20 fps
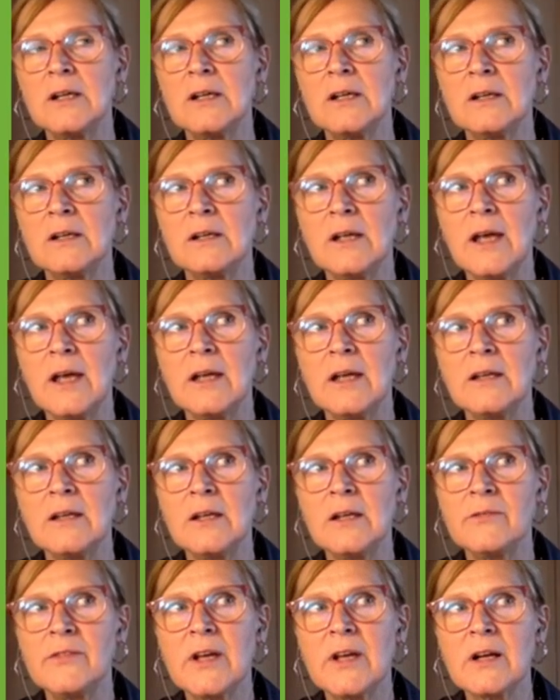And
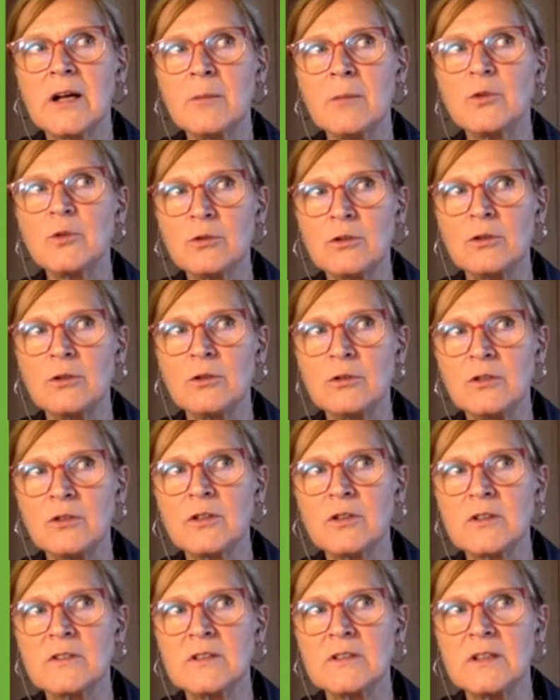if they come to the
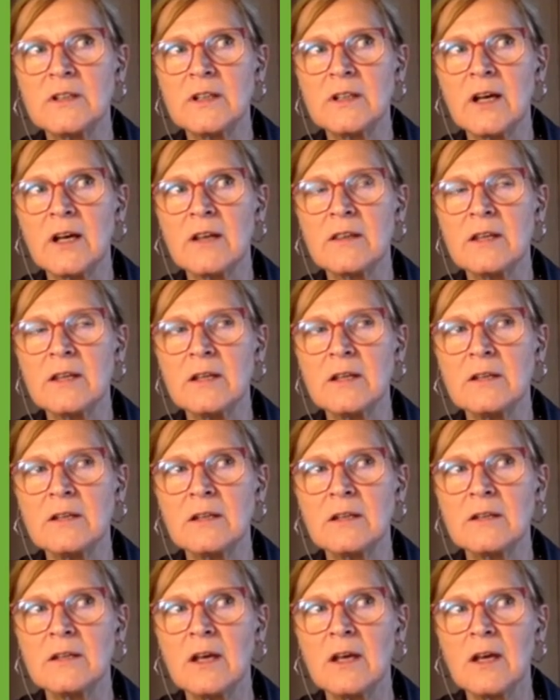university, I think
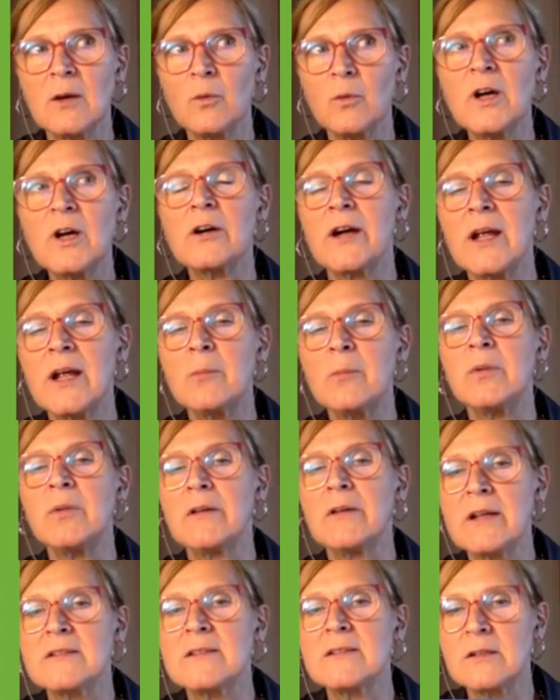that we are able,
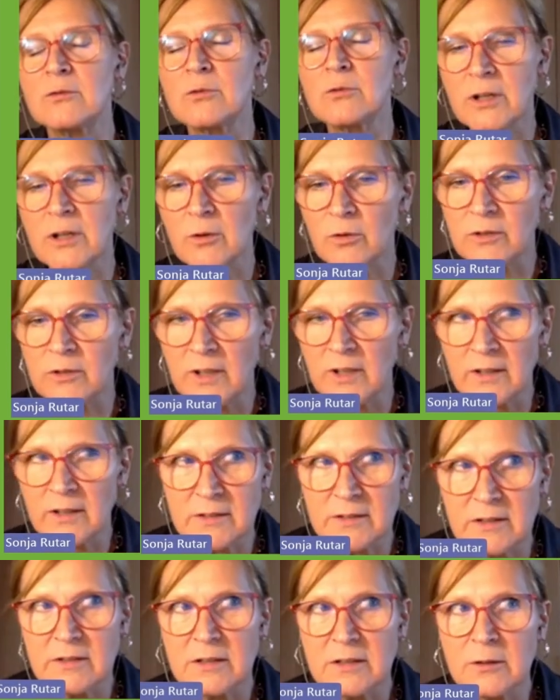let's say, to recognize
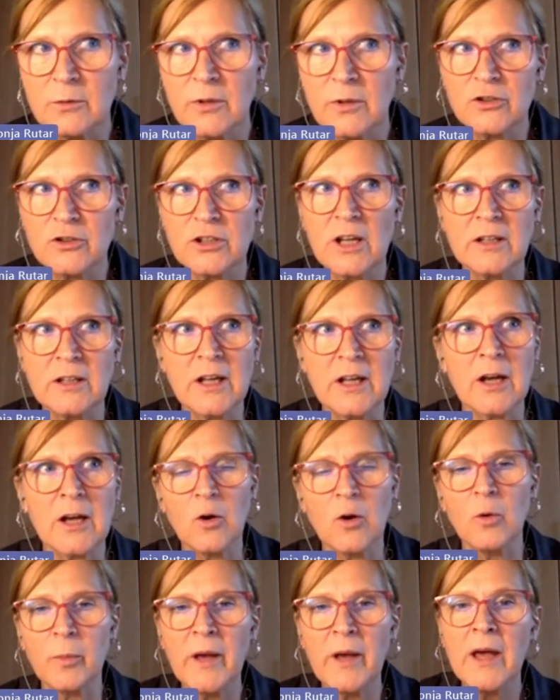this situation, and I
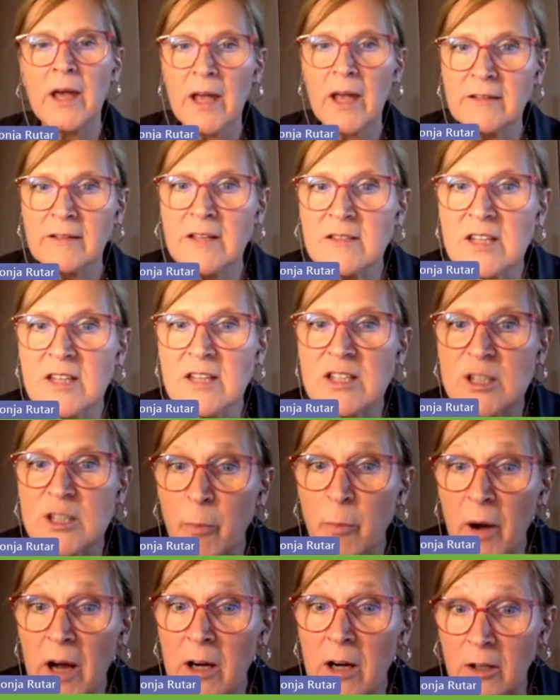hope. And this is
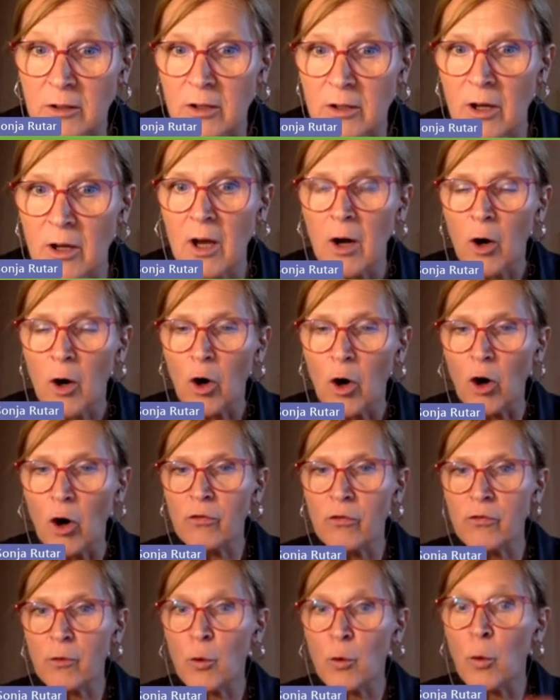part
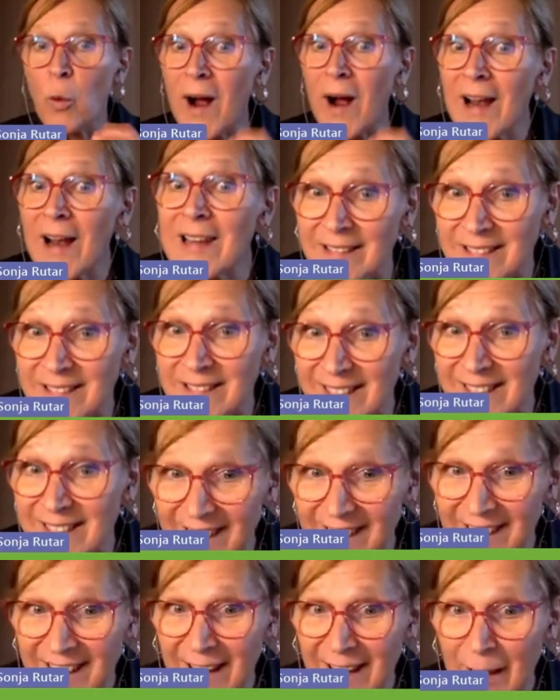of quality.